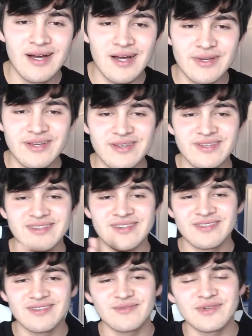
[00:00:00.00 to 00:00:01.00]
because
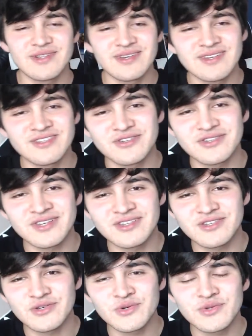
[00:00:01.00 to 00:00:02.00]
he's a really interesting
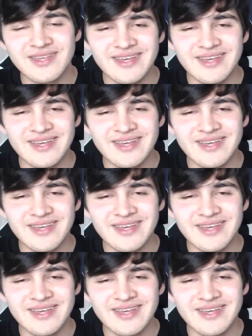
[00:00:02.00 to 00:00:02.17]
dude.